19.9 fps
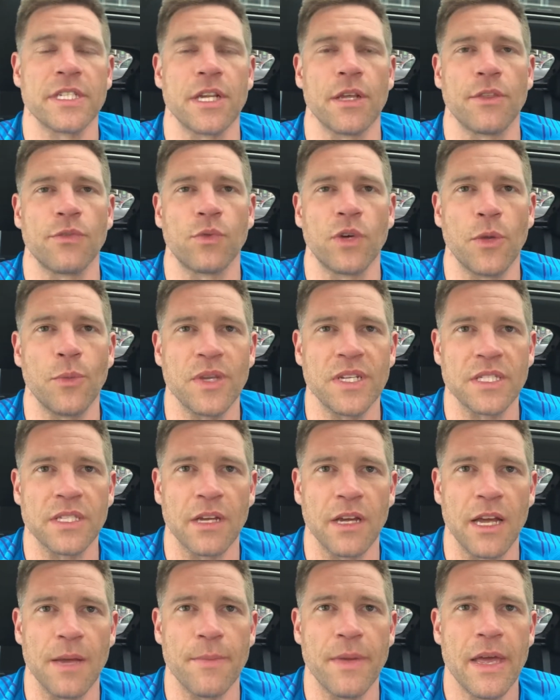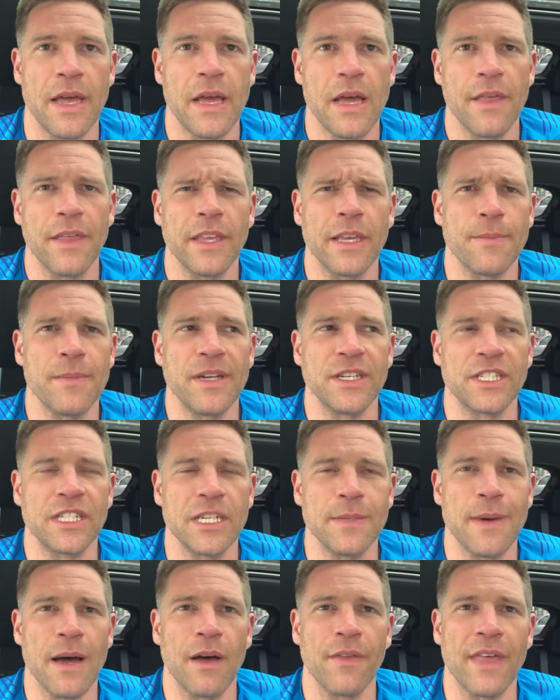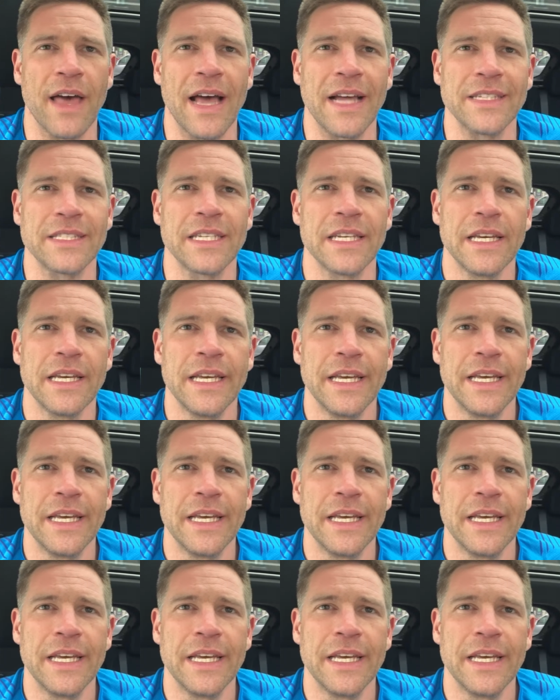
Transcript: so 3 weeks' time. I think I mentioned about that